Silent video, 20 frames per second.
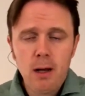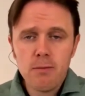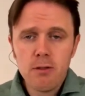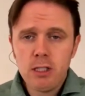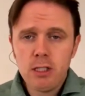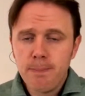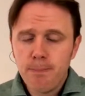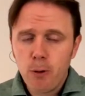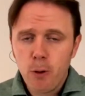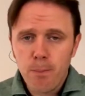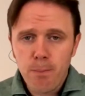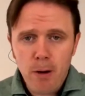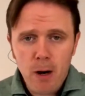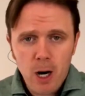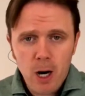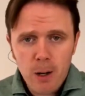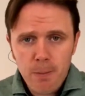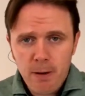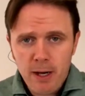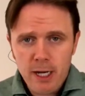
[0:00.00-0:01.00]
simple
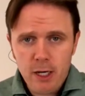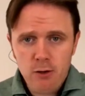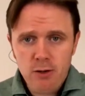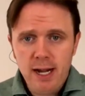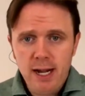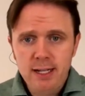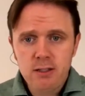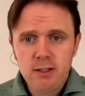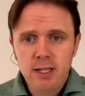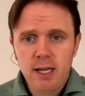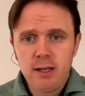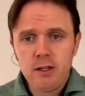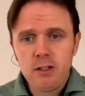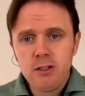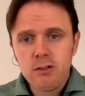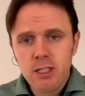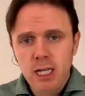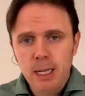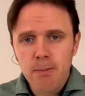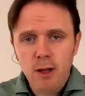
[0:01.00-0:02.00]
bar by your nightstand
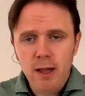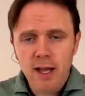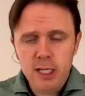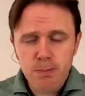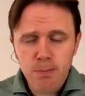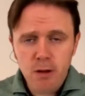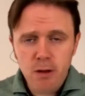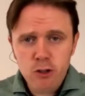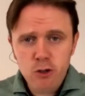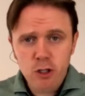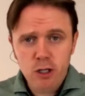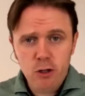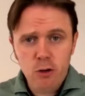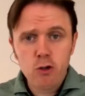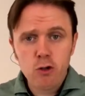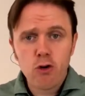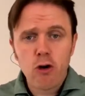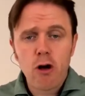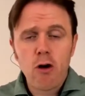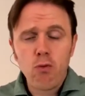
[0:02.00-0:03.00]
to stabilize blood sugar.
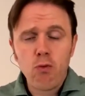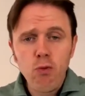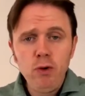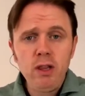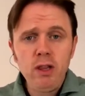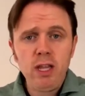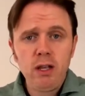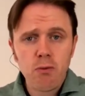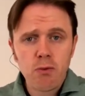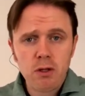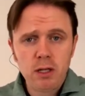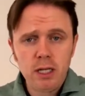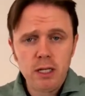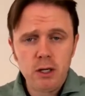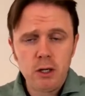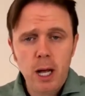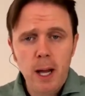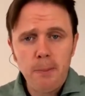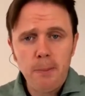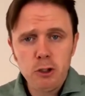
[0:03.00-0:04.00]
Those are all really, really
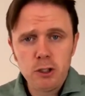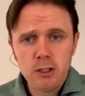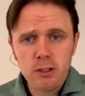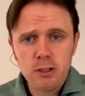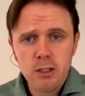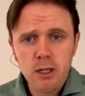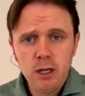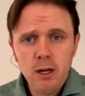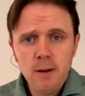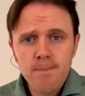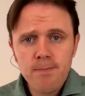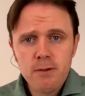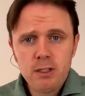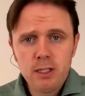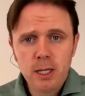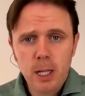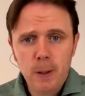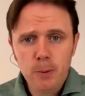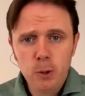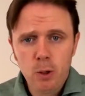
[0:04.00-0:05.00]
good options
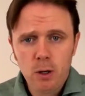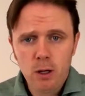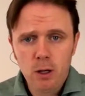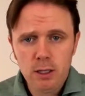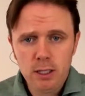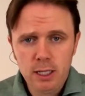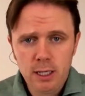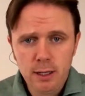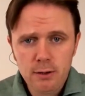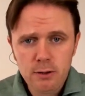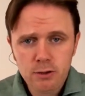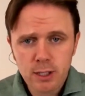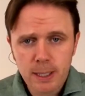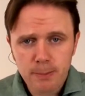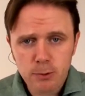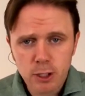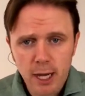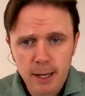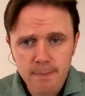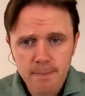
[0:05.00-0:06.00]
to help you on the
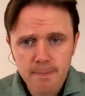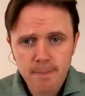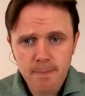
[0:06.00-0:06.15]
sleep side.